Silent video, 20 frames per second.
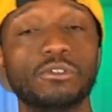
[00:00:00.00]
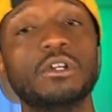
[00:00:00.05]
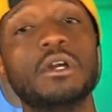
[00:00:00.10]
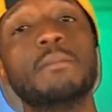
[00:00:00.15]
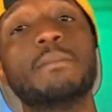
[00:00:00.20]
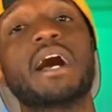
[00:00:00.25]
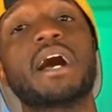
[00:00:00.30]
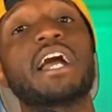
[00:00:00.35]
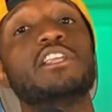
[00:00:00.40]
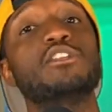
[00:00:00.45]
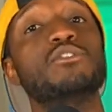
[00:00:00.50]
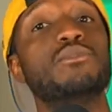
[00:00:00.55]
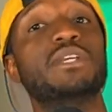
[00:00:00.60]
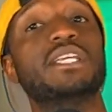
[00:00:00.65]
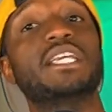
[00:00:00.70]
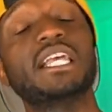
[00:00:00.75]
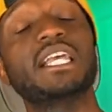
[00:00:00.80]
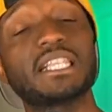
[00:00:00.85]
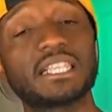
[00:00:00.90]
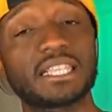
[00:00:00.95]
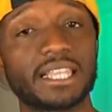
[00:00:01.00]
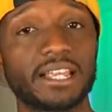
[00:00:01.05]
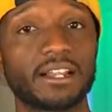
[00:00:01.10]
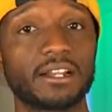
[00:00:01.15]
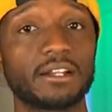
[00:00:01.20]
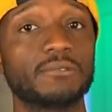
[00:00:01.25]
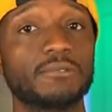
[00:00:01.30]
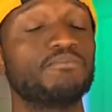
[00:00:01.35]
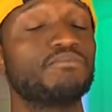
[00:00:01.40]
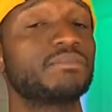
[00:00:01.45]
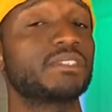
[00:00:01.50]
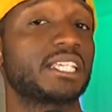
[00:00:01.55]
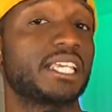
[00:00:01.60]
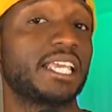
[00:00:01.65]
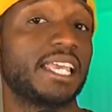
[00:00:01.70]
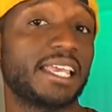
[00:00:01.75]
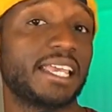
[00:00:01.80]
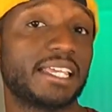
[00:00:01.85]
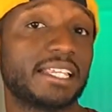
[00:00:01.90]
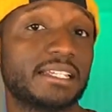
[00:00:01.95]
but how you get there
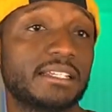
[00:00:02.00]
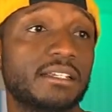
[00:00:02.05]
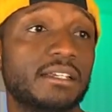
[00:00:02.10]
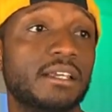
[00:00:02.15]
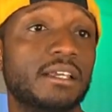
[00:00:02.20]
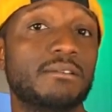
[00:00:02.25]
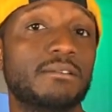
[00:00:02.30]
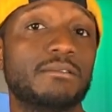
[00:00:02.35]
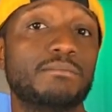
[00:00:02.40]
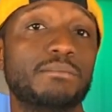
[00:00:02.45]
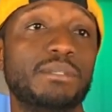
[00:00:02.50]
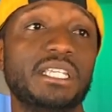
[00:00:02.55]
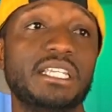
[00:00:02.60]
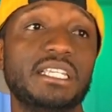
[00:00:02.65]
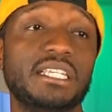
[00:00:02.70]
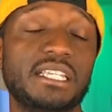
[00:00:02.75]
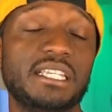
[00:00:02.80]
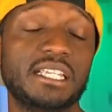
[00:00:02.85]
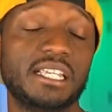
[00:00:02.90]
can be